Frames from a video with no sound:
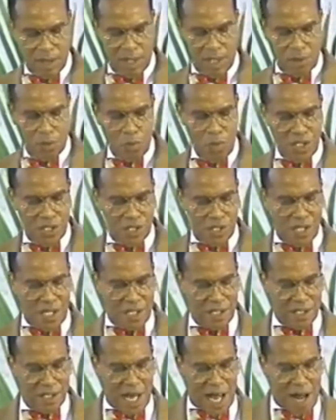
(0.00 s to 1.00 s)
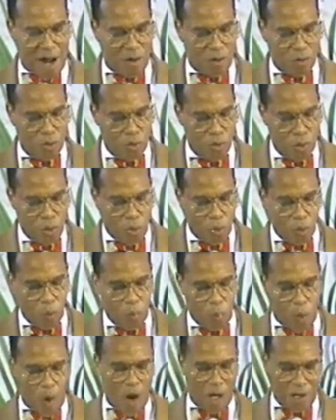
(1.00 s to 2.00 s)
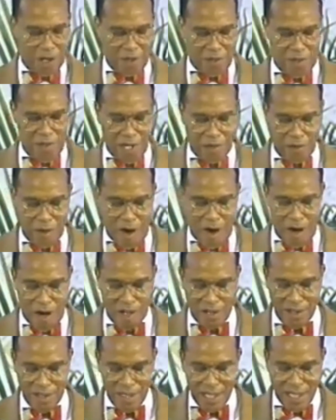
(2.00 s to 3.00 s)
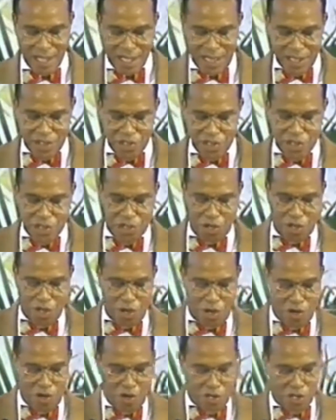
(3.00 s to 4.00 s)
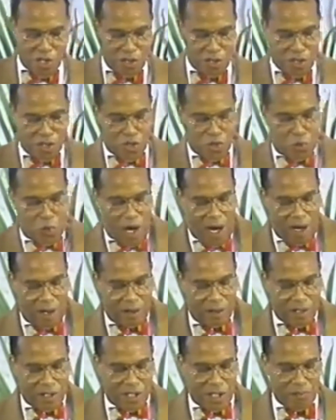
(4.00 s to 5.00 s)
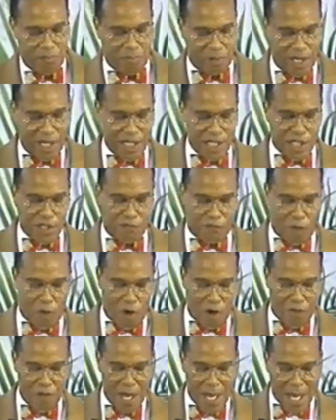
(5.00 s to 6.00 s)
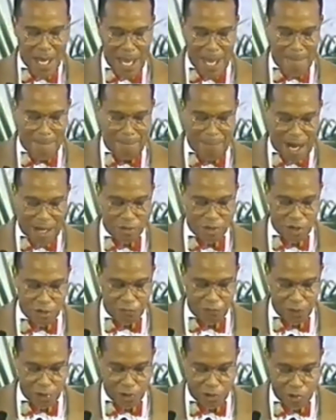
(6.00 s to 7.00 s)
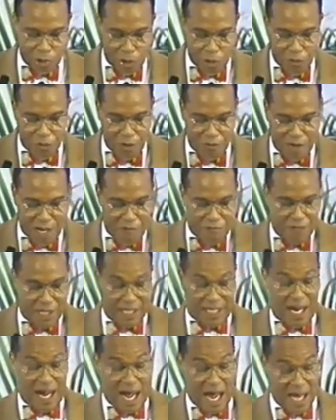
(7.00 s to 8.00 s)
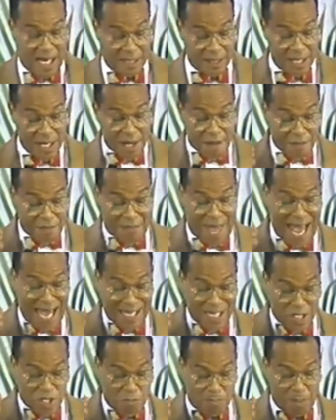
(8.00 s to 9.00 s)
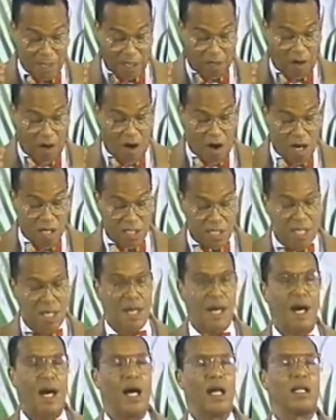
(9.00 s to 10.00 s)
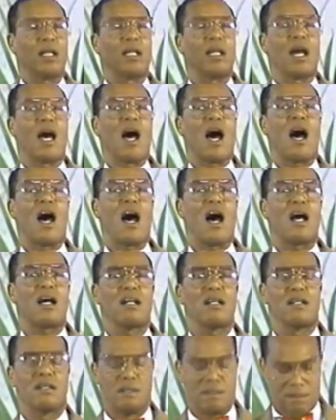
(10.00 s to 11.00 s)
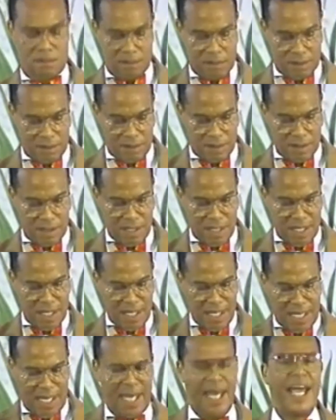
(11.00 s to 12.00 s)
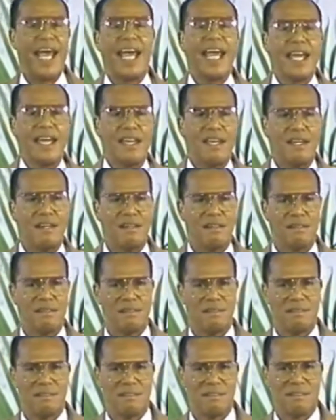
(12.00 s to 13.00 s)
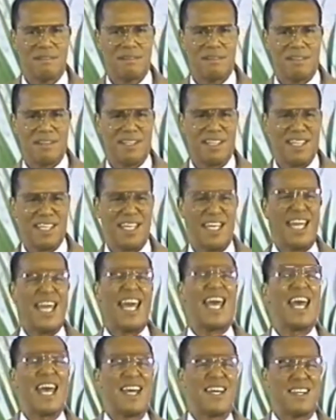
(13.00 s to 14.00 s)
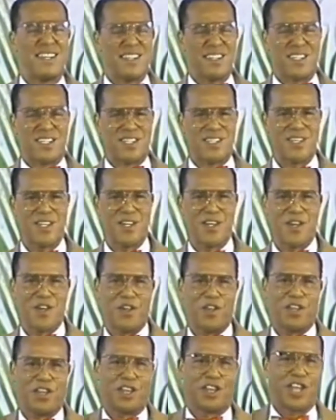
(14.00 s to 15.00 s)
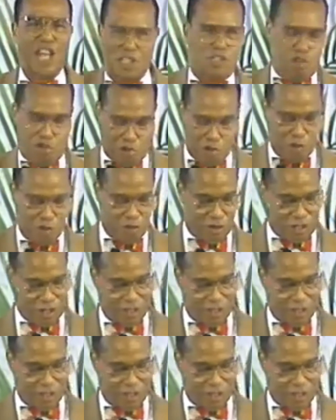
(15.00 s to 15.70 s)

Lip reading: and we send down water thereon. It stirs and swells and brings forth a bountiful growth of every kind. That is because Allah, he is the truth.